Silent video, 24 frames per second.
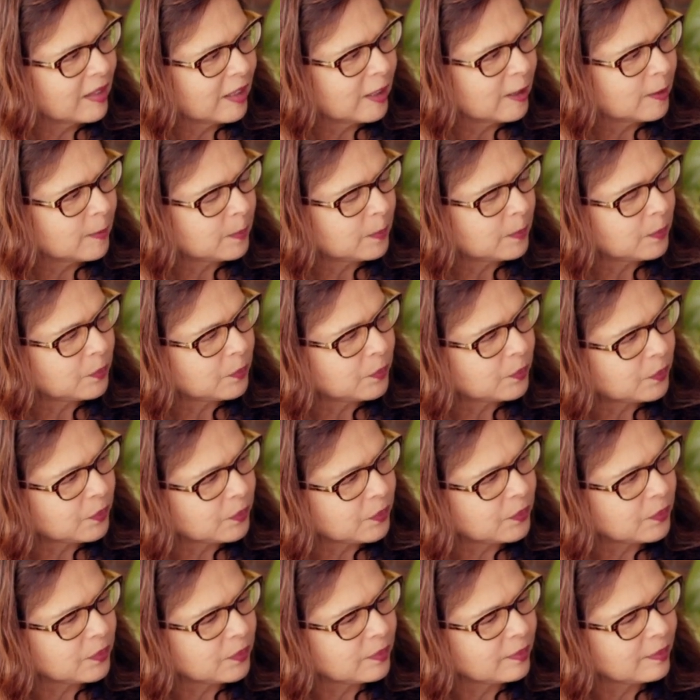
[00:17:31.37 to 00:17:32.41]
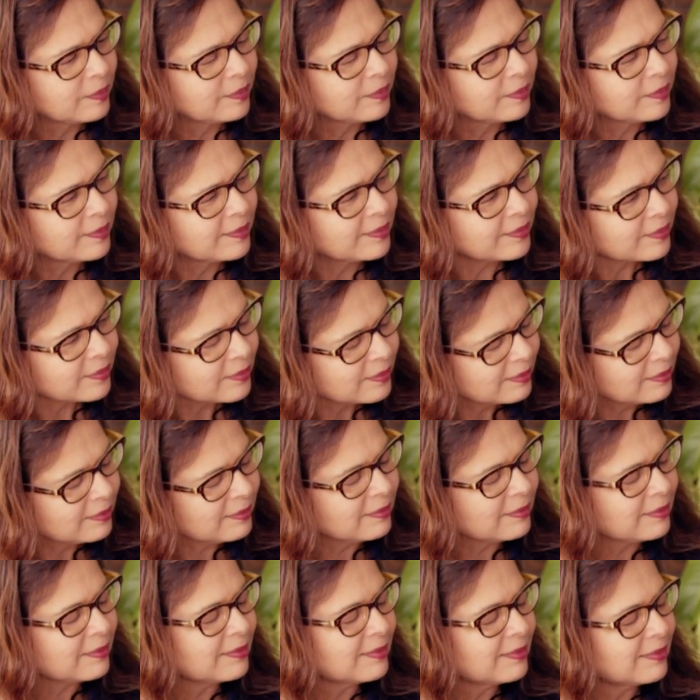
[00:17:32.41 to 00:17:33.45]

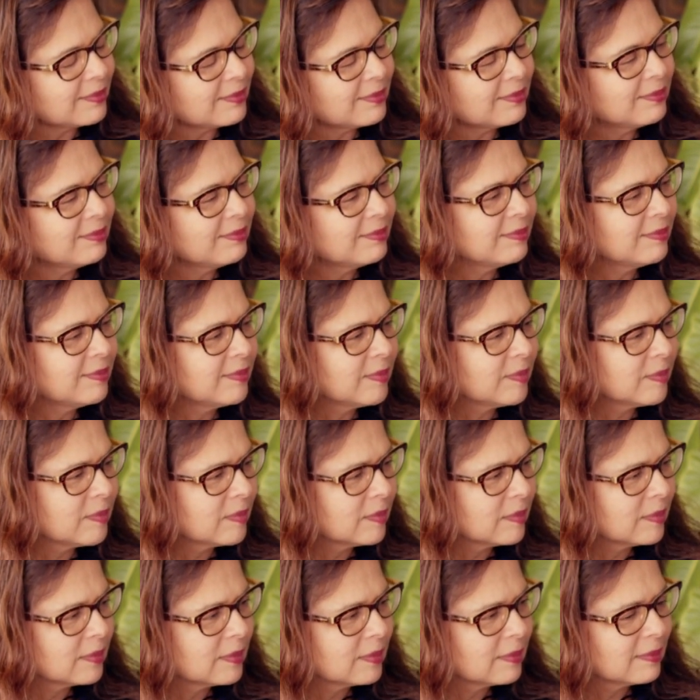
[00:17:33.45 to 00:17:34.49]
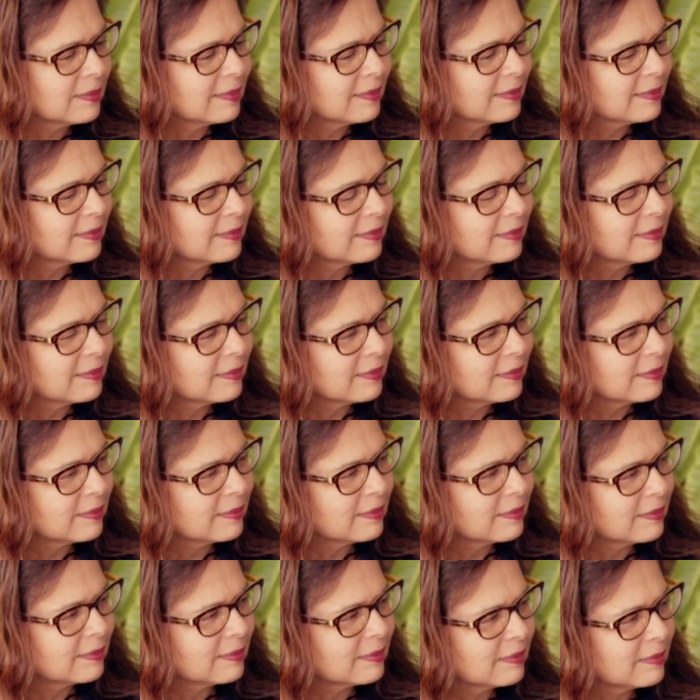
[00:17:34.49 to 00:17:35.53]

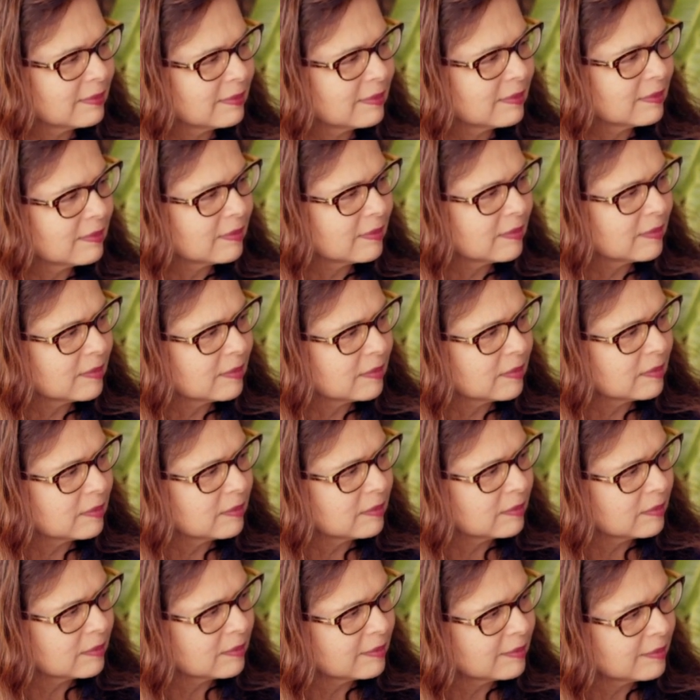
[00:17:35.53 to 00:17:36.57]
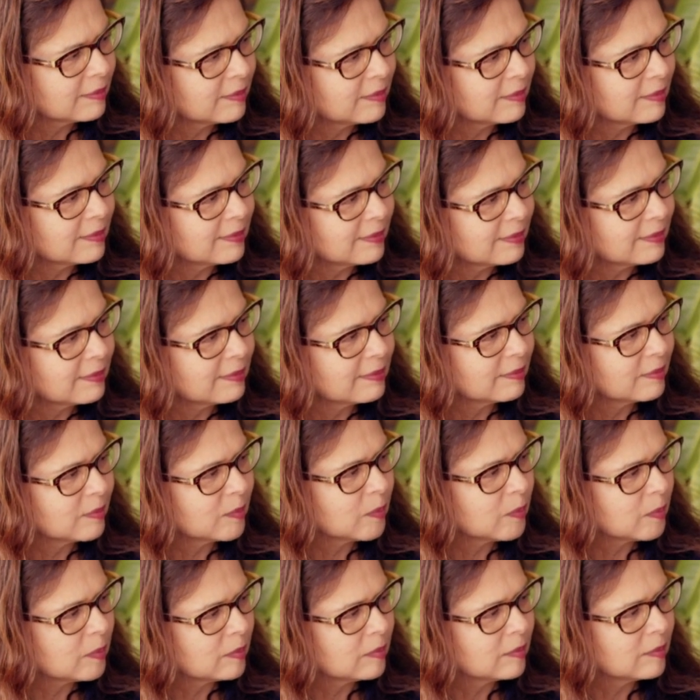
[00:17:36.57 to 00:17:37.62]

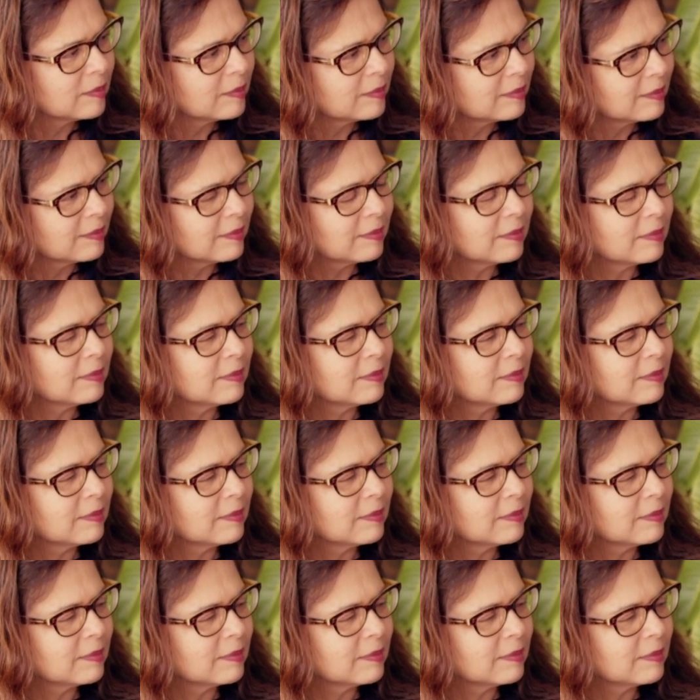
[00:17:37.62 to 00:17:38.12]
[no speech]